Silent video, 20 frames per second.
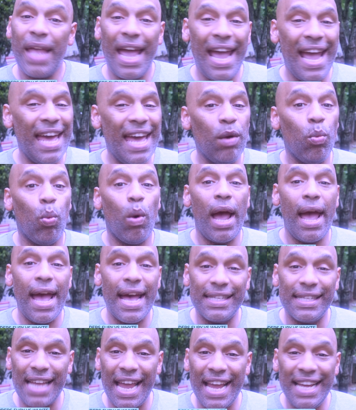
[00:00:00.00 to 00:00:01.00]
and
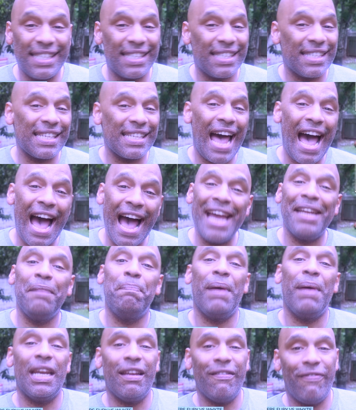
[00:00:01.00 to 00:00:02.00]
as a
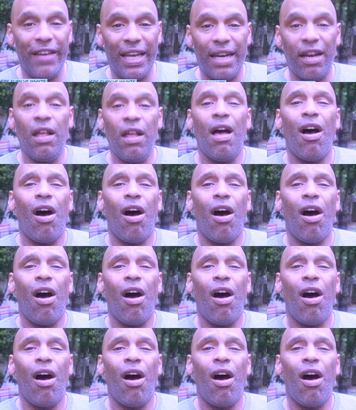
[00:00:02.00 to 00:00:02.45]
side benefit,